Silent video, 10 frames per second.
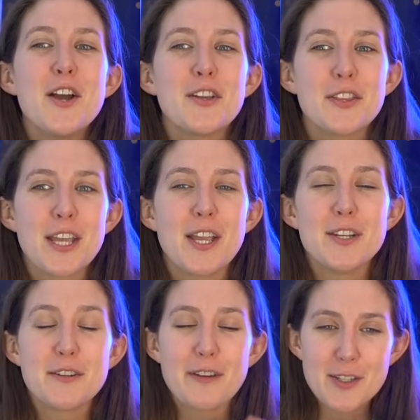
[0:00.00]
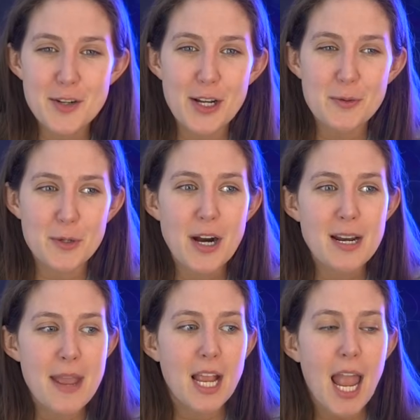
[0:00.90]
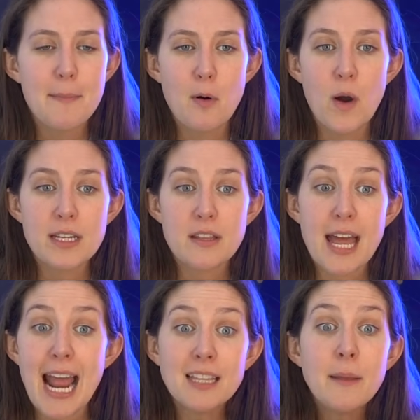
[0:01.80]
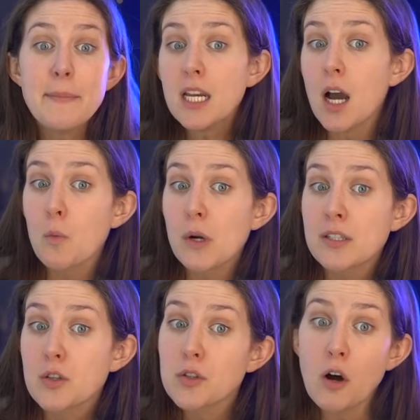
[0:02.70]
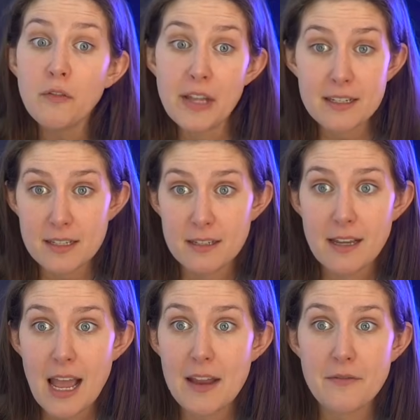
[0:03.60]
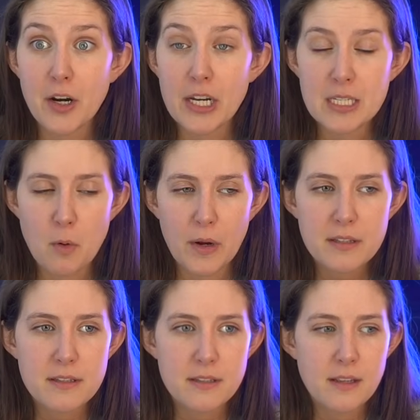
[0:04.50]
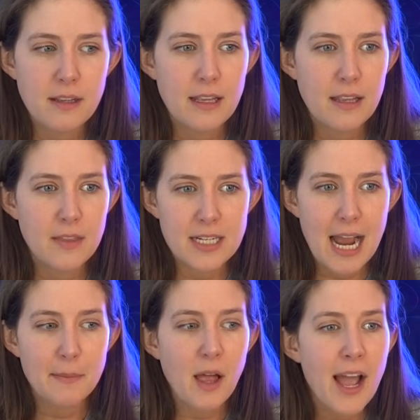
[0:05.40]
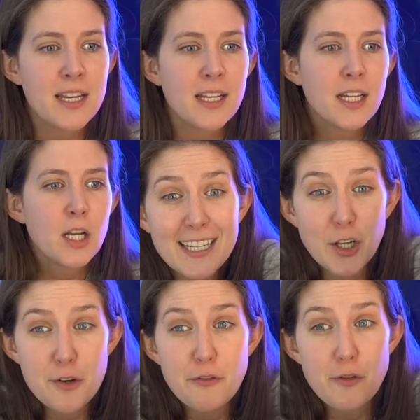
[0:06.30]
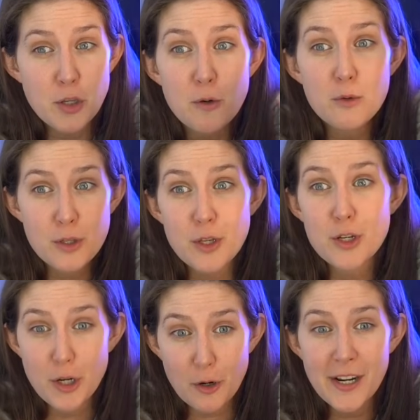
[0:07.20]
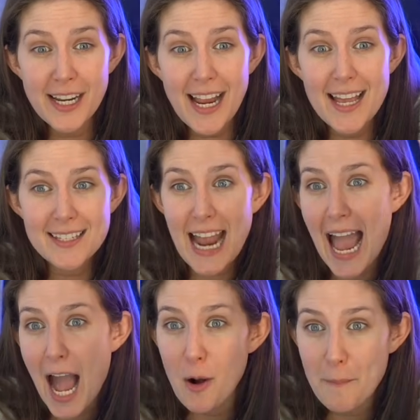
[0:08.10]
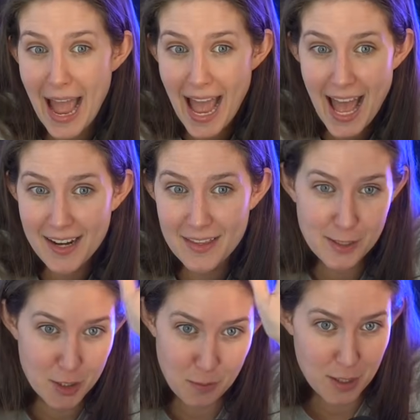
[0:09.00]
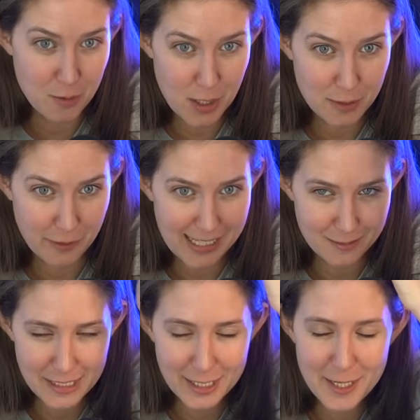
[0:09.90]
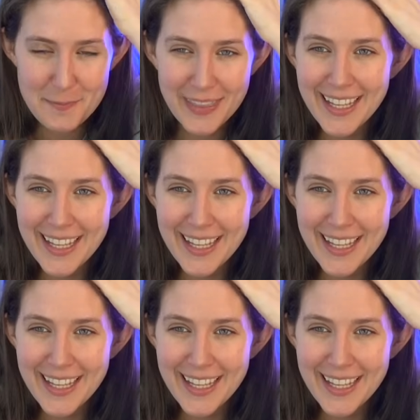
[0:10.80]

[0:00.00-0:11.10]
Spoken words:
the defense attorneys were trying to make a point that Alameda was solvent at various points in the timeline. It confused the jury as to how bad the situation was for Alameda.